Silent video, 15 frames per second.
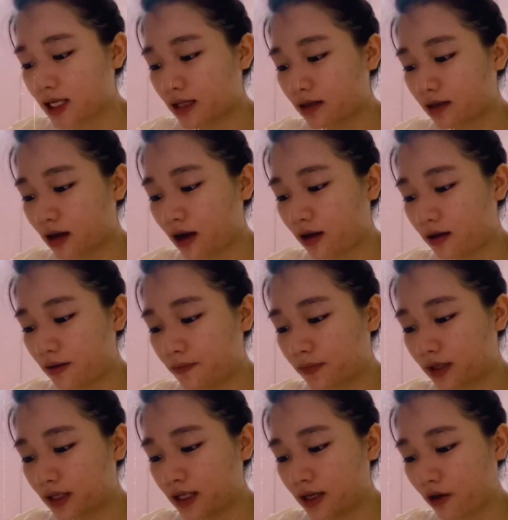the column
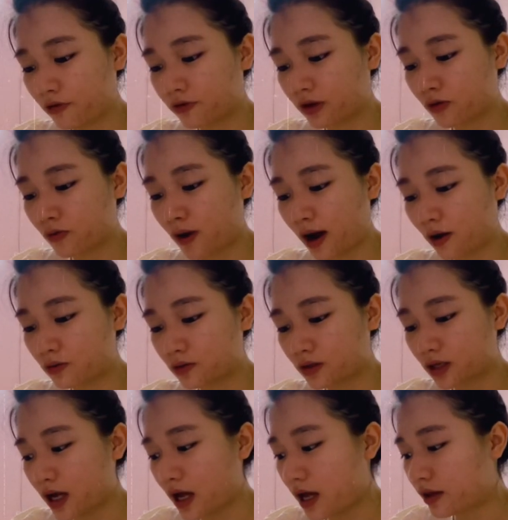clean off the ground.
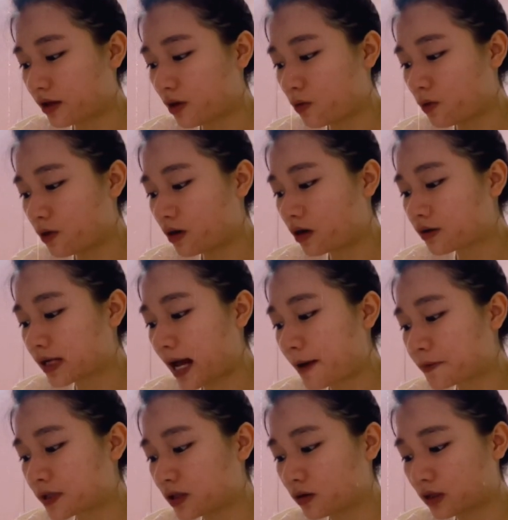They were
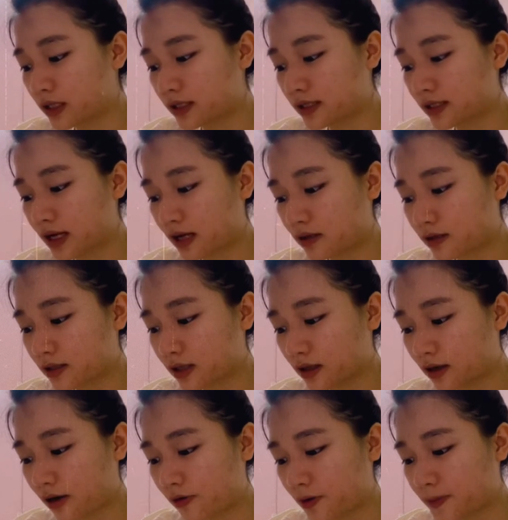absolutely stunned,
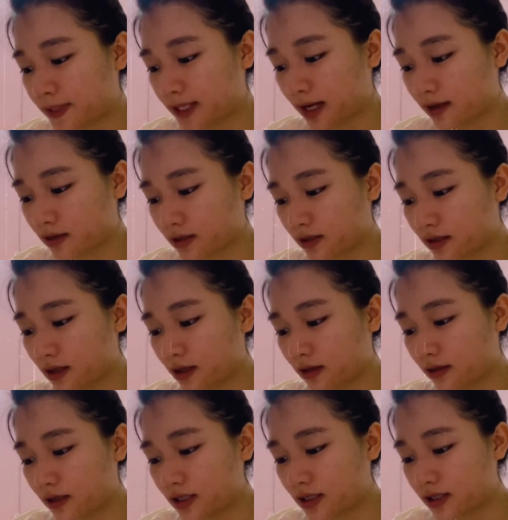Garib said.
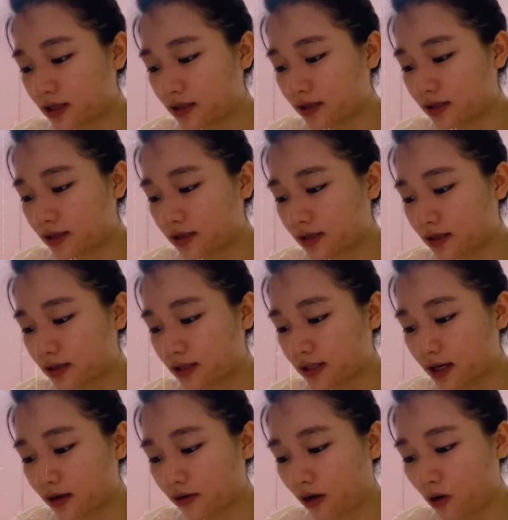The instant the
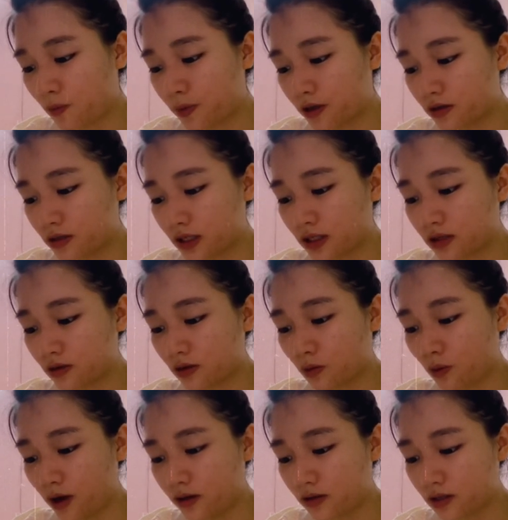sail opened into the
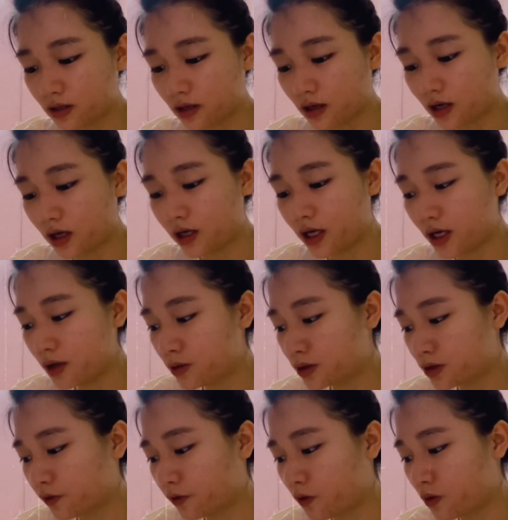wind, a
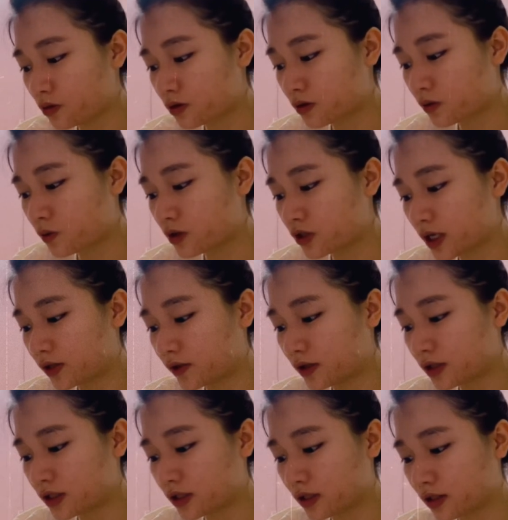huge force was
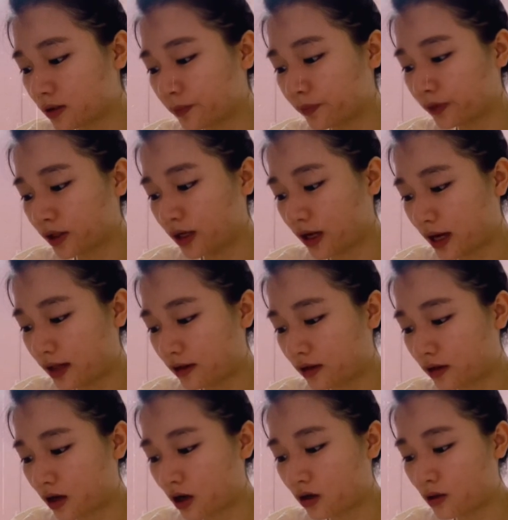generated, and
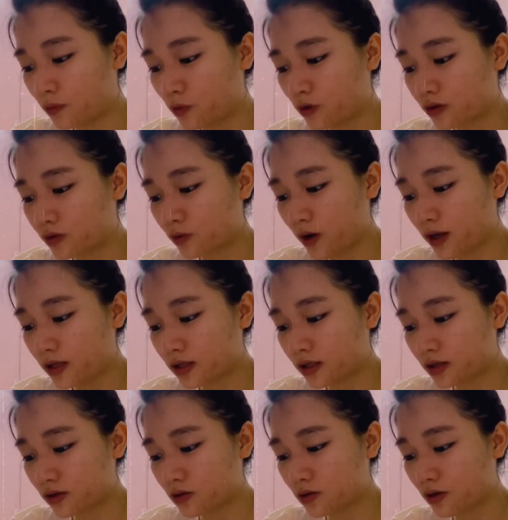the column was
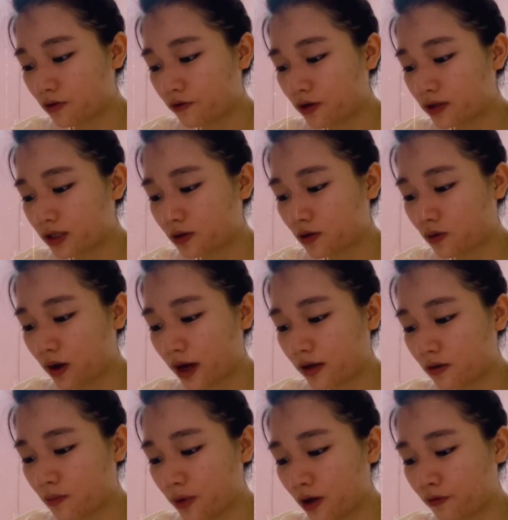raised to the vertical in
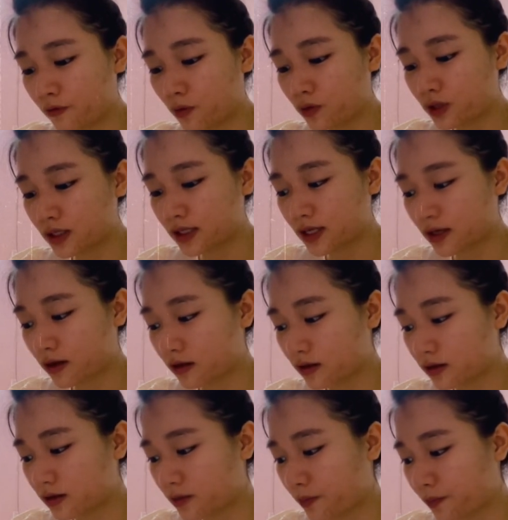a mere 40
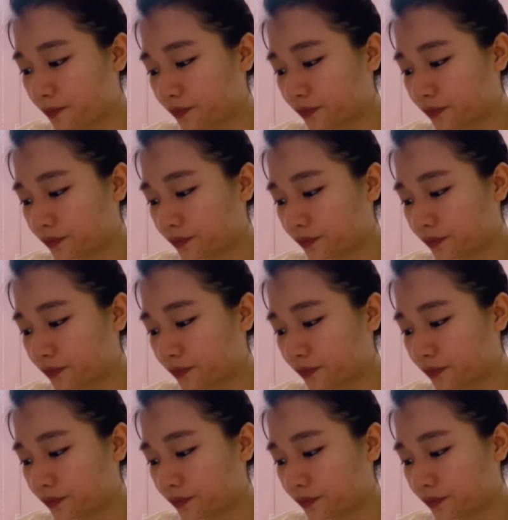seconds.